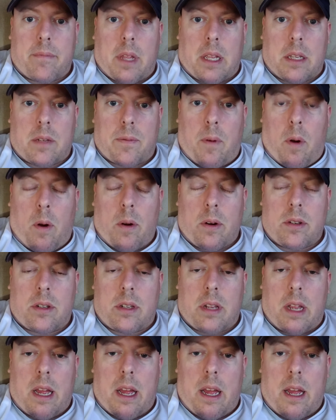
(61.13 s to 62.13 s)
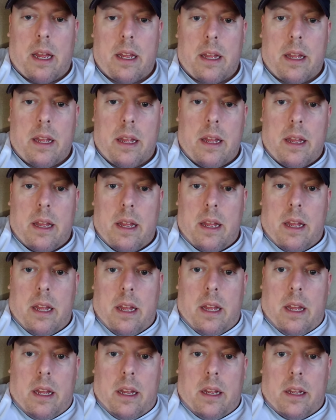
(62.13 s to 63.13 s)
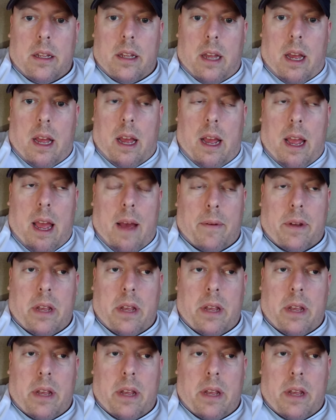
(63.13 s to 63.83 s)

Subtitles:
As far as I have a